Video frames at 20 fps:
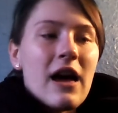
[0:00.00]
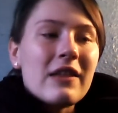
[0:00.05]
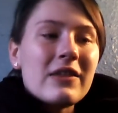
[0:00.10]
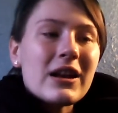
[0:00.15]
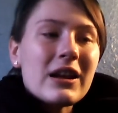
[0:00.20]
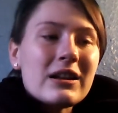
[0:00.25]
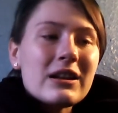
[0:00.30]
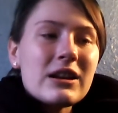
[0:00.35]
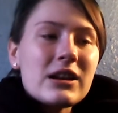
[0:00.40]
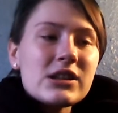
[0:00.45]

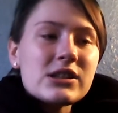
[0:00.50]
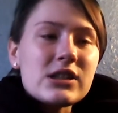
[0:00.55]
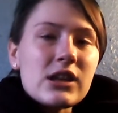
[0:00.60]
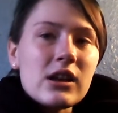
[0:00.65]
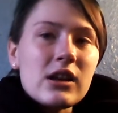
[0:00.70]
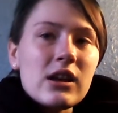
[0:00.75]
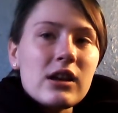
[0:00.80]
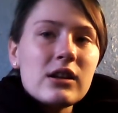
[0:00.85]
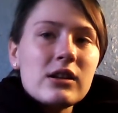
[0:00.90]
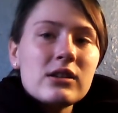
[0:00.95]
And then here's
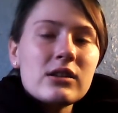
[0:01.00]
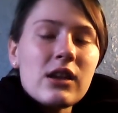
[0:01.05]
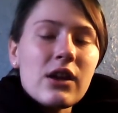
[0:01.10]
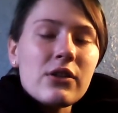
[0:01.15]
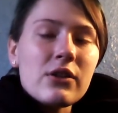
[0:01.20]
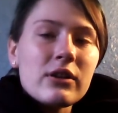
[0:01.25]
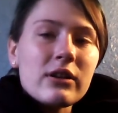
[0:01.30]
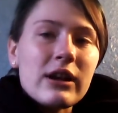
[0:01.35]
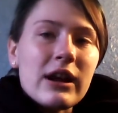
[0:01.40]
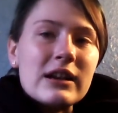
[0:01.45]

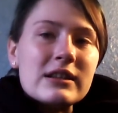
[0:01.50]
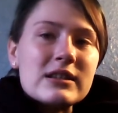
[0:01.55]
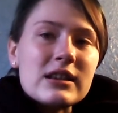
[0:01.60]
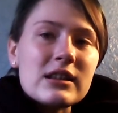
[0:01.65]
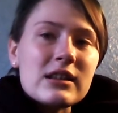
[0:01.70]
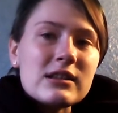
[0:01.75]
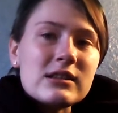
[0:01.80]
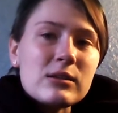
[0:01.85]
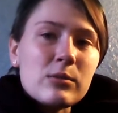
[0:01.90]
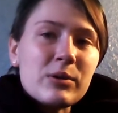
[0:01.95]
another
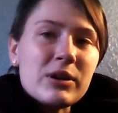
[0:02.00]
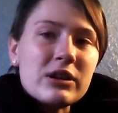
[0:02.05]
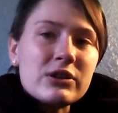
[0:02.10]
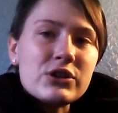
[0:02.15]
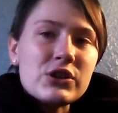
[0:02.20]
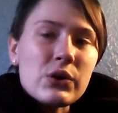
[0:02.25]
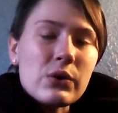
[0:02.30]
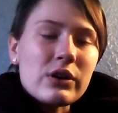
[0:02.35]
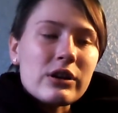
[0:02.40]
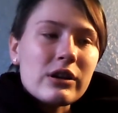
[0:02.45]
essay that's a
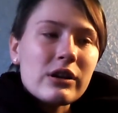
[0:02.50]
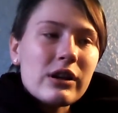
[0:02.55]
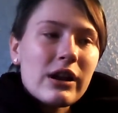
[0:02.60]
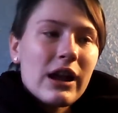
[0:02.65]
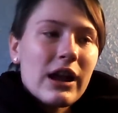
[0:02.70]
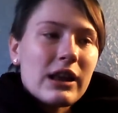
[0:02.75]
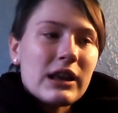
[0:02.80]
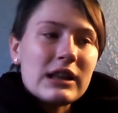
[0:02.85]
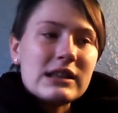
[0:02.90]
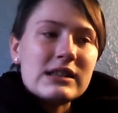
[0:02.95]
bit shorter,
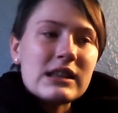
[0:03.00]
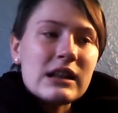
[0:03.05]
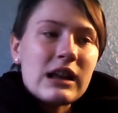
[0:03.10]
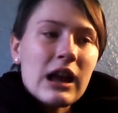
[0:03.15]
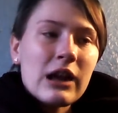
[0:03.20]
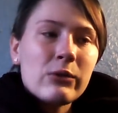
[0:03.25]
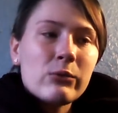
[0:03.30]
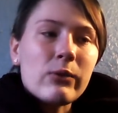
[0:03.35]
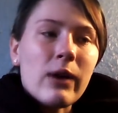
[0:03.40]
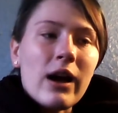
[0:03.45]
and it's
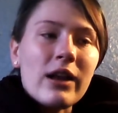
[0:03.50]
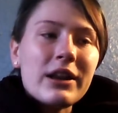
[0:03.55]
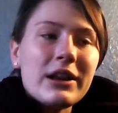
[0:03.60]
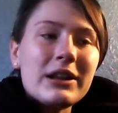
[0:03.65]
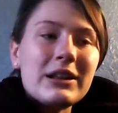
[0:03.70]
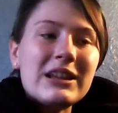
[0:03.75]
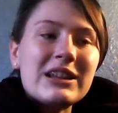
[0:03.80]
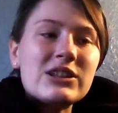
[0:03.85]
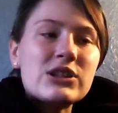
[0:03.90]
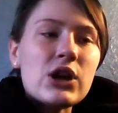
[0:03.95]
an
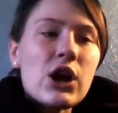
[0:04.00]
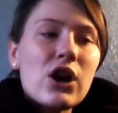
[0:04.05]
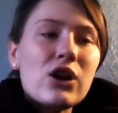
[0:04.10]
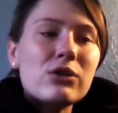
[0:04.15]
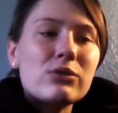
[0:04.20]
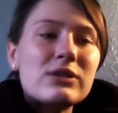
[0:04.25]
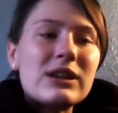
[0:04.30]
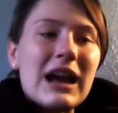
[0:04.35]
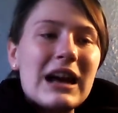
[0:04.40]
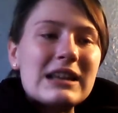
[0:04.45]
ironically
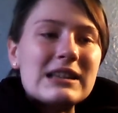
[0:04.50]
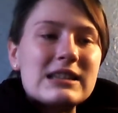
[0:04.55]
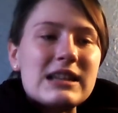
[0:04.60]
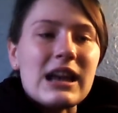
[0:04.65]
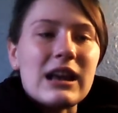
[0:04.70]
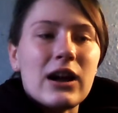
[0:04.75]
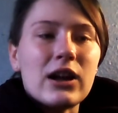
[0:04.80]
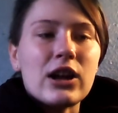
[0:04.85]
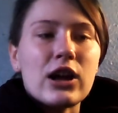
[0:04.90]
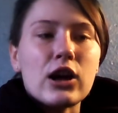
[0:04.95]
toned
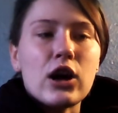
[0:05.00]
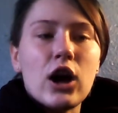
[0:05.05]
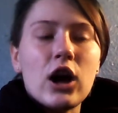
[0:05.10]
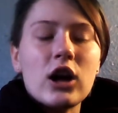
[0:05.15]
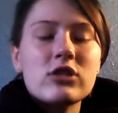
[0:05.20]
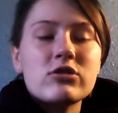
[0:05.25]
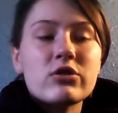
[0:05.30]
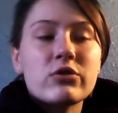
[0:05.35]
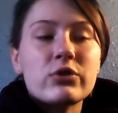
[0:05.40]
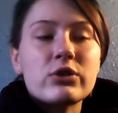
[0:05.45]
essay on a
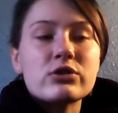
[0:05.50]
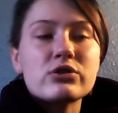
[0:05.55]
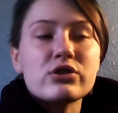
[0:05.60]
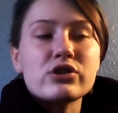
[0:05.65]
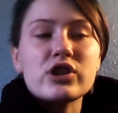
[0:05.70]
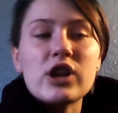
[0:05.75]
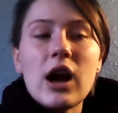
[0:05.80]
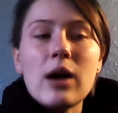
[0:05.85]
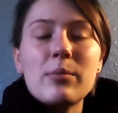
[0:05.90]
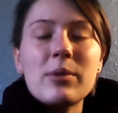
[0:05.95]

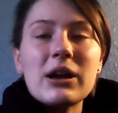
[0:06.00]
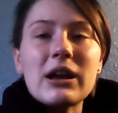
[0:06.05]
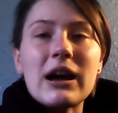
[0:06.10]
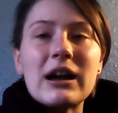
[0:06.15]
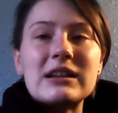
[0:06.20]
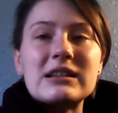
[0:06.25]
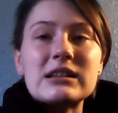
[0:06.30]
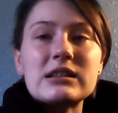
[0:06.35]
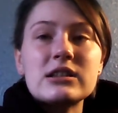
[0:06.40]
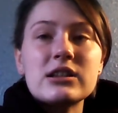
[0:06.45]
controversial topic
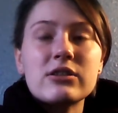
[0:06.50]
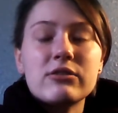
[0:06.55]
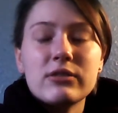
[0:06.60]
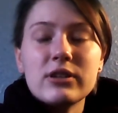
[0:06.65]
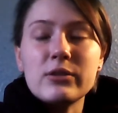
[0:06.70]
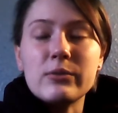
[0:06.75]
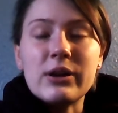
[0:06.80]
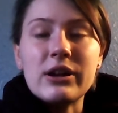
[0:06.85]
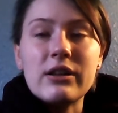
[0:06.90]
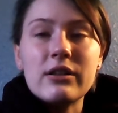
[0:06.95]
I
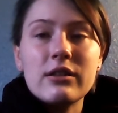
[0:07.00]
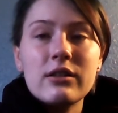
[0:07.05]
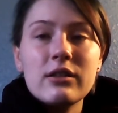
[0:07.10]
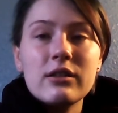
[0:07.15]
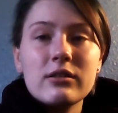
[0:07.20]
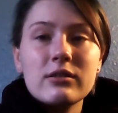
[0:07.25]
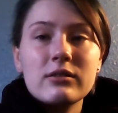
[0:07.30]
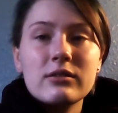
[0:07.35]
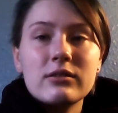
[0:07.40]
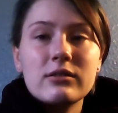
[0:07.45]
disagree with.
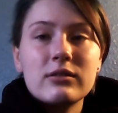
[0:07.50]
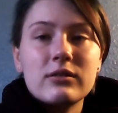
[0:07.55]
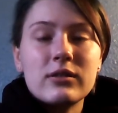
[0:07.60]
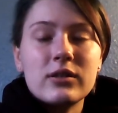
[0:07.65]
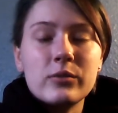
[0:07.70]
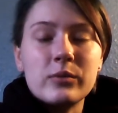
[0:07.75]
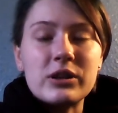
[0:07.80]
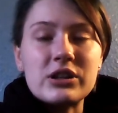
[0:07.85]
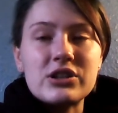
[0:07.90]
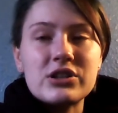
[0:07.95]

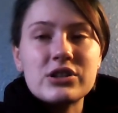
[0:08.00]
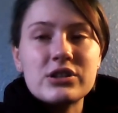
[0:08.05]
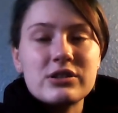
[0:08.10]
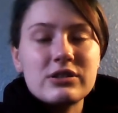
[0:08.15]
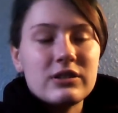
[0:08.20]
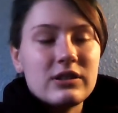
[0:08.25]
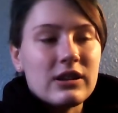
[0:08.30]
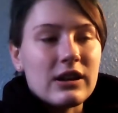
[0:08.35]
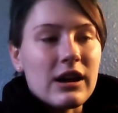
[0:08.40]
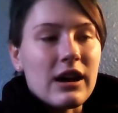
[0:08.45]

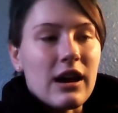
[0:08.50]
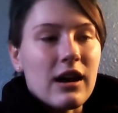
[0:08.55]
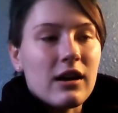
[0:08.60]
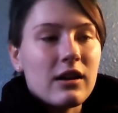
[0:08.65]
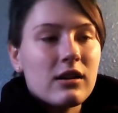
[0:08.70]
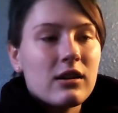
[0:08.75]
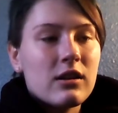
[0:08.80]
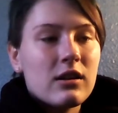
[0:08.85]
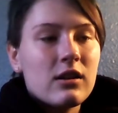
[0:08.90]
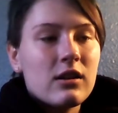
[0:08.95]
Which, yeah.